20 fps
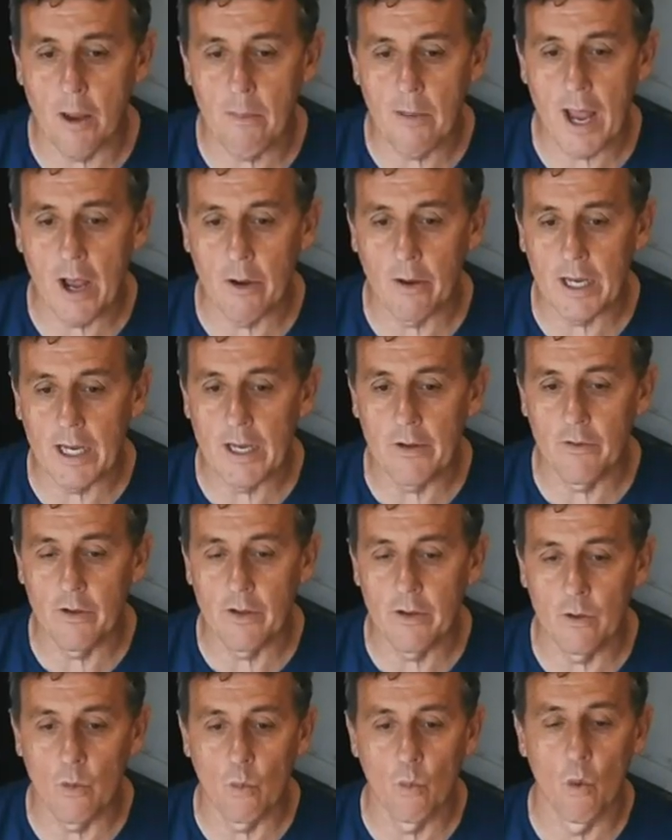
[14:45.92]
that
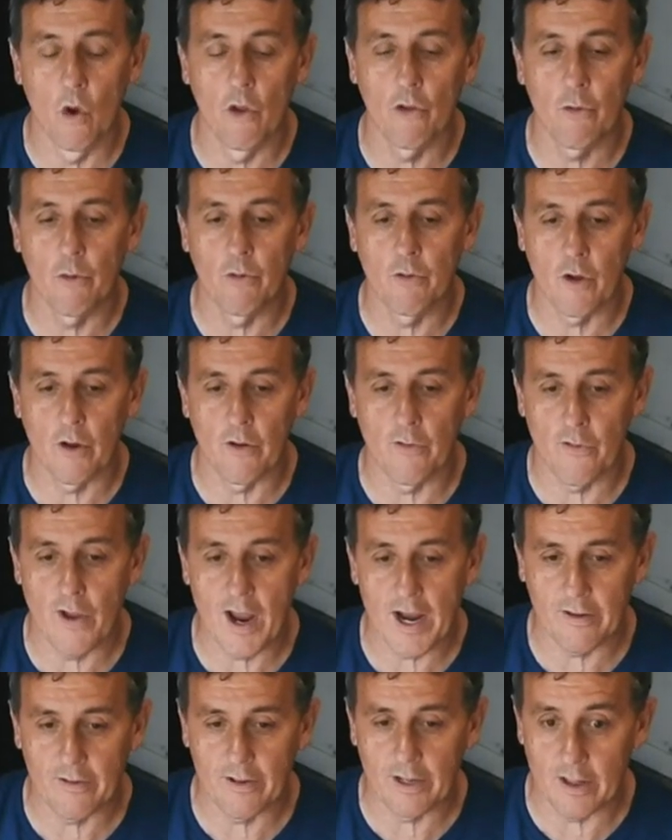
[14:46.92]
somehow, even once
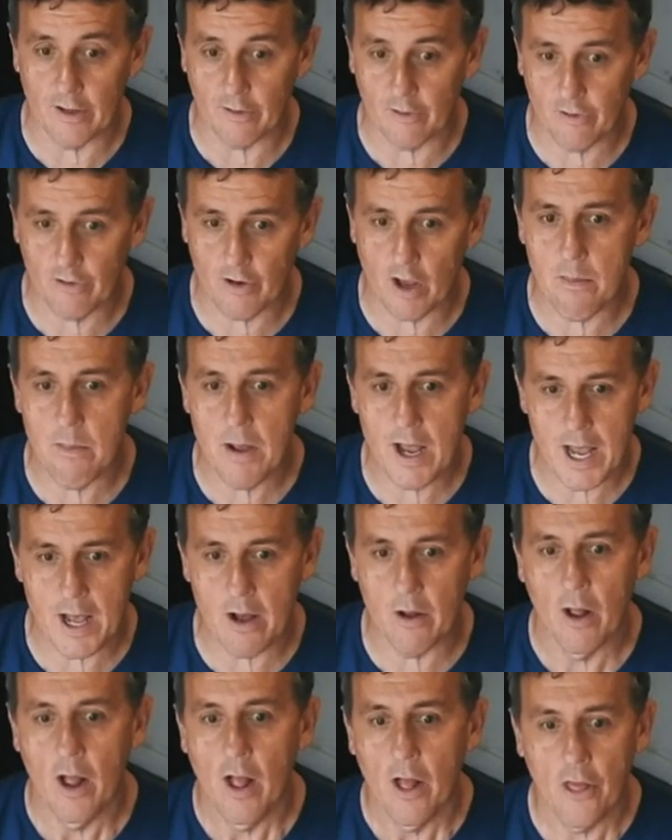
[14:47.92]
we've got a vaccine, that
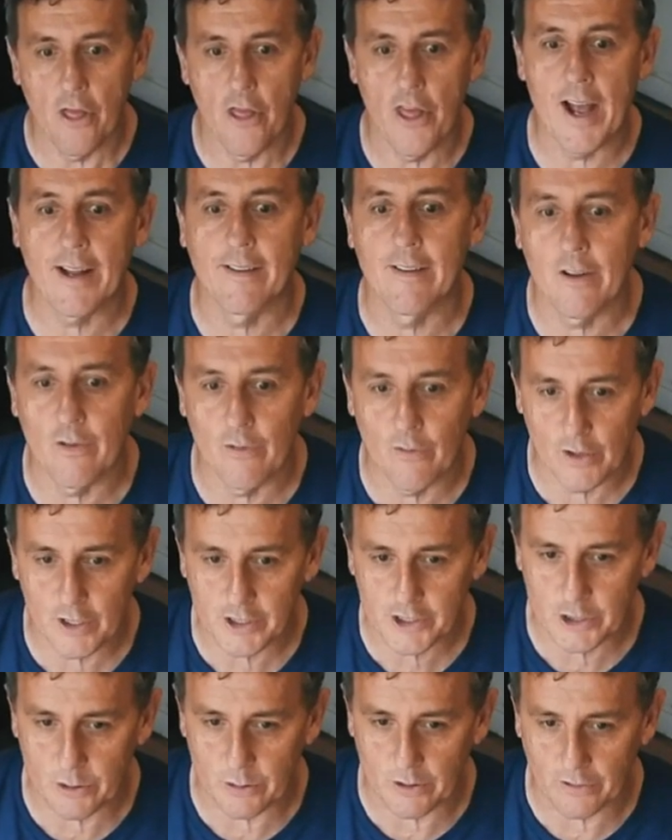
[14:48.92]
somehow
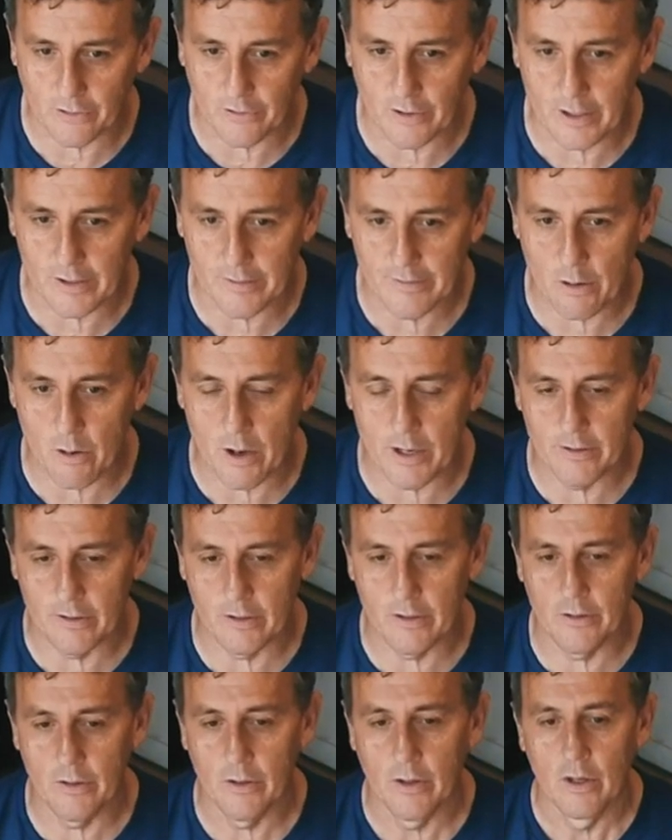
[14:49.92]
that is virtuous.
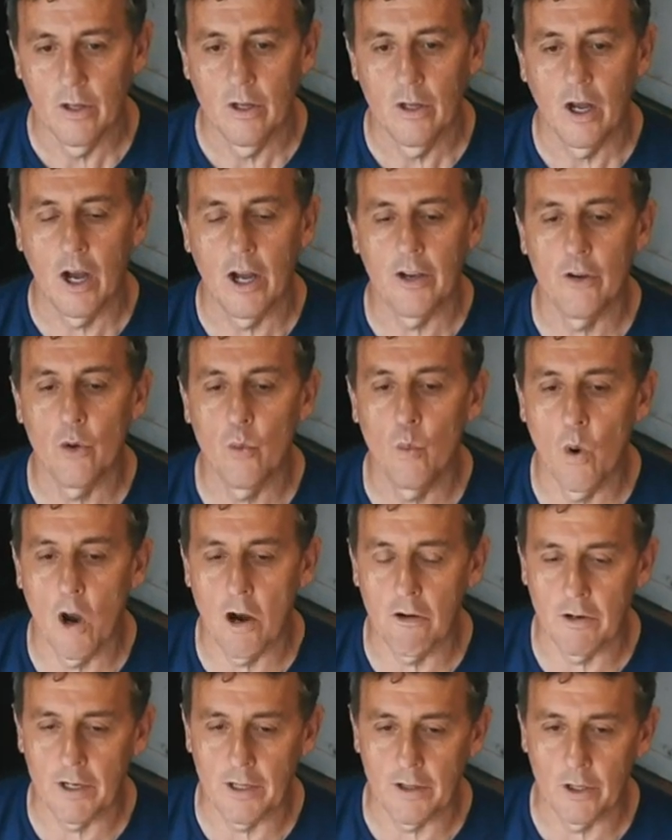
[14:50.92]
And so I do
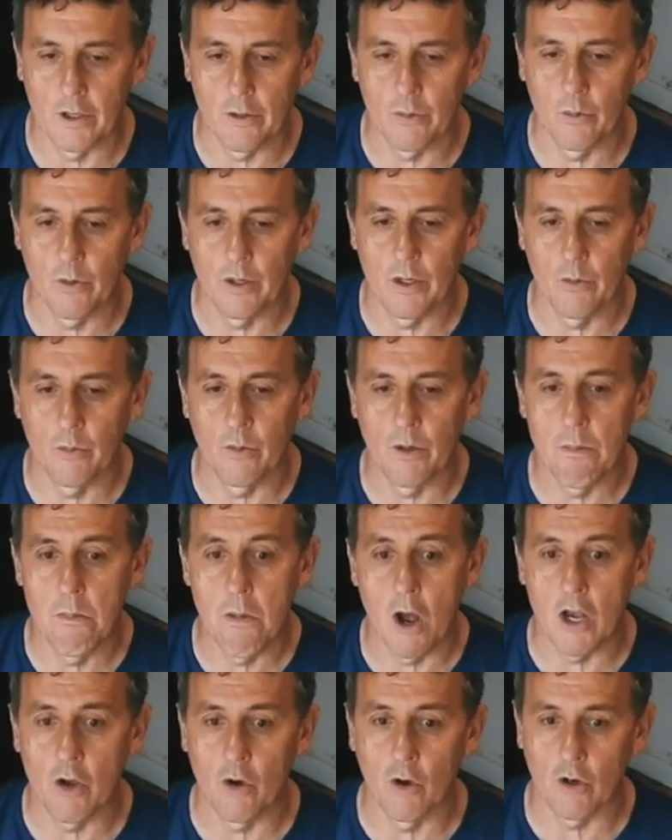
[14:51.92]
worry that
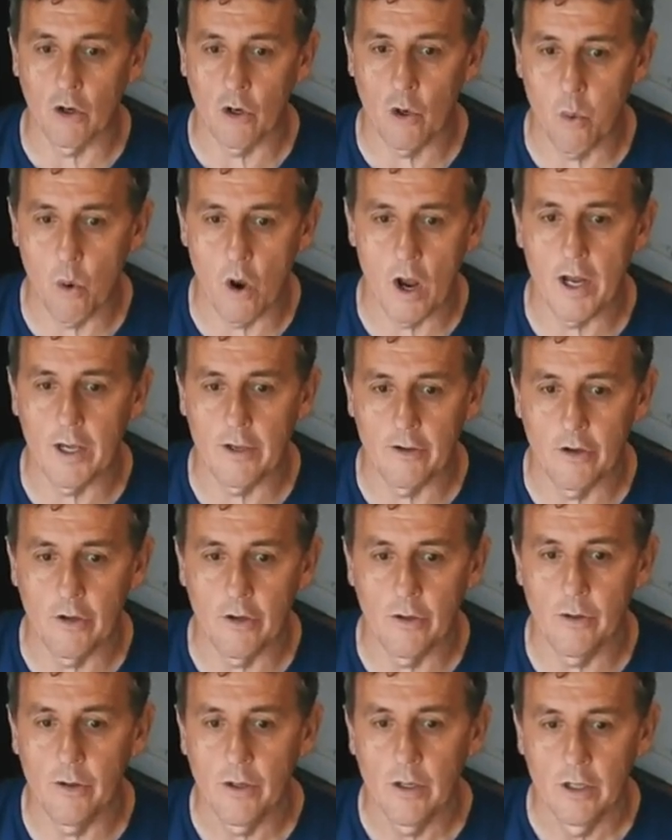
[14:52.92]
we might not
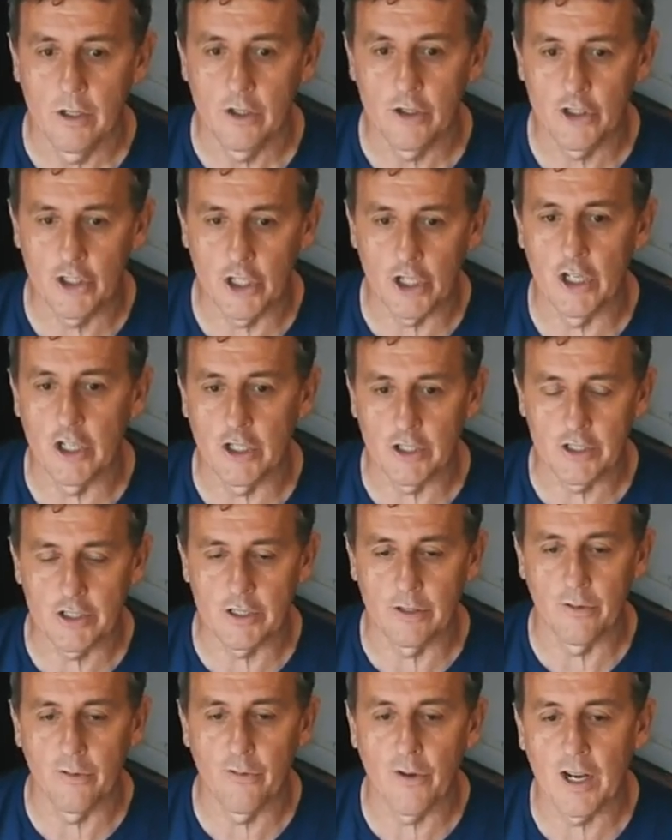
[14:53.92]
quite do
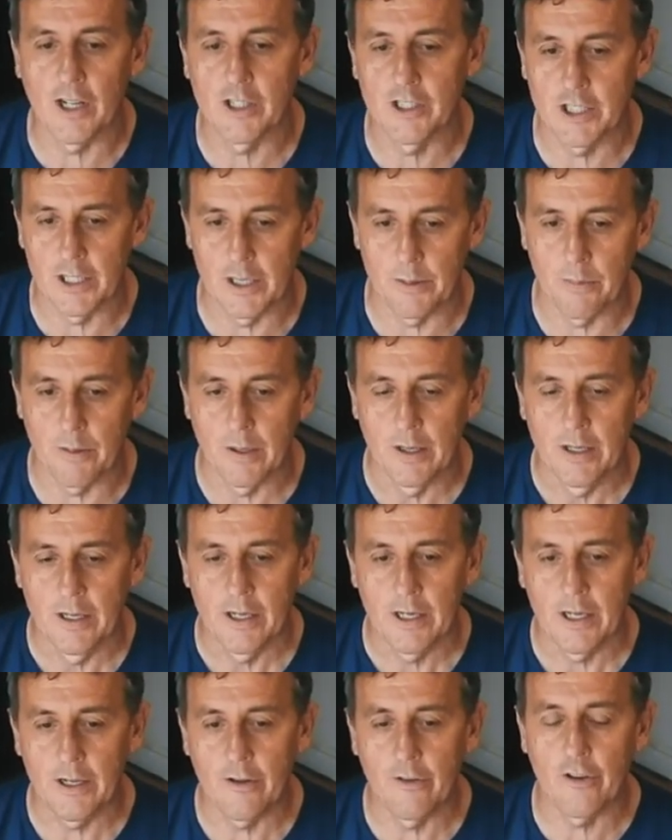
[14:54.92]
church and
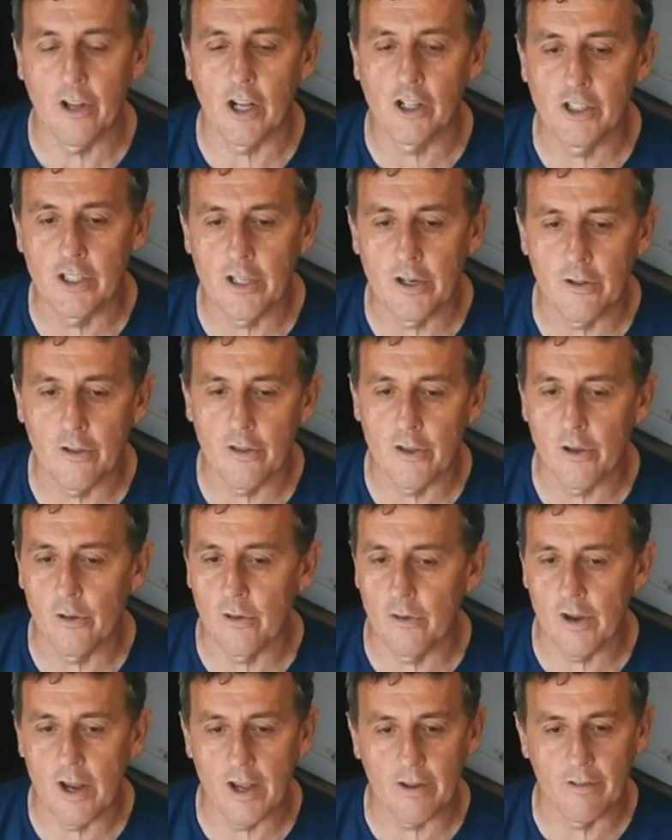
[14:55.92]
fellowship in such
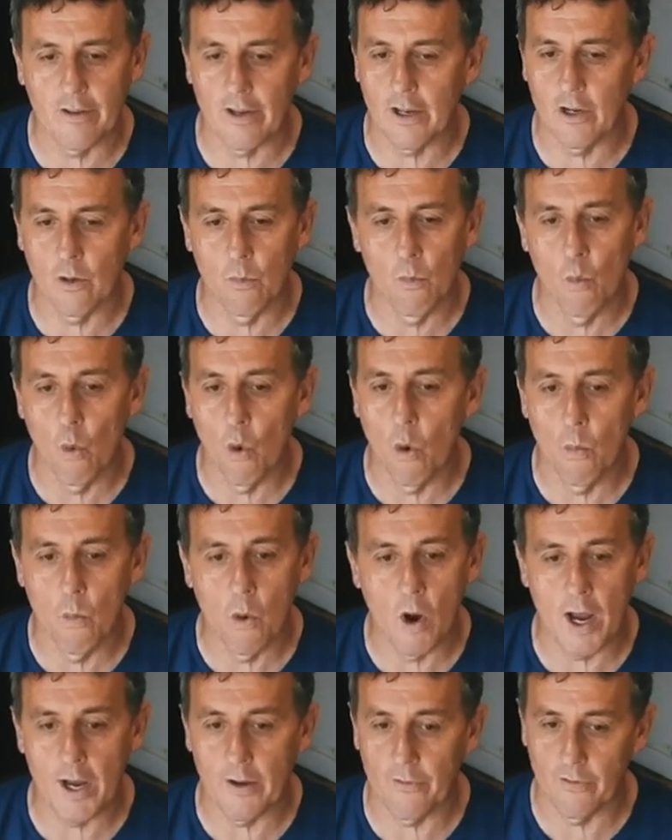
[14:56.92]
an enthusiastic
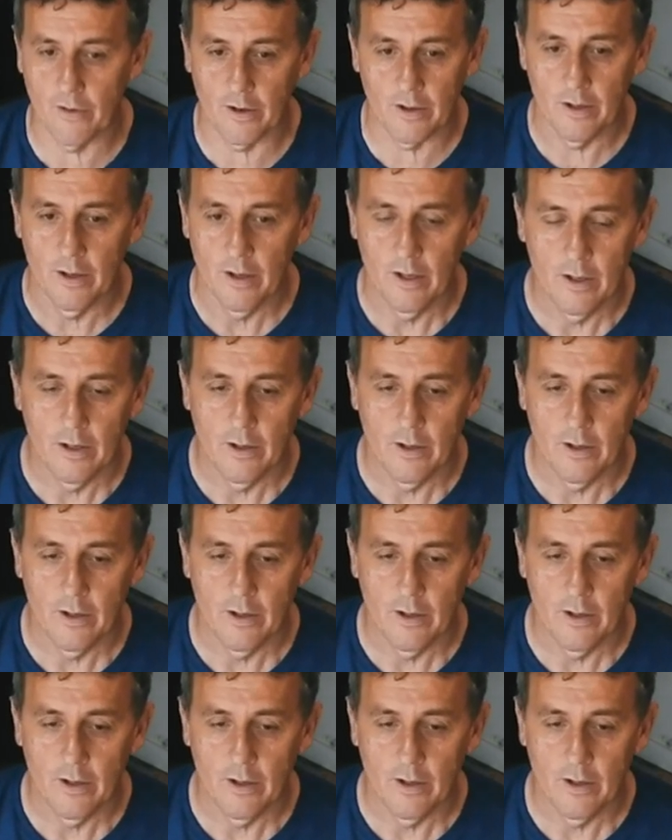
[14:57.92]
and warm way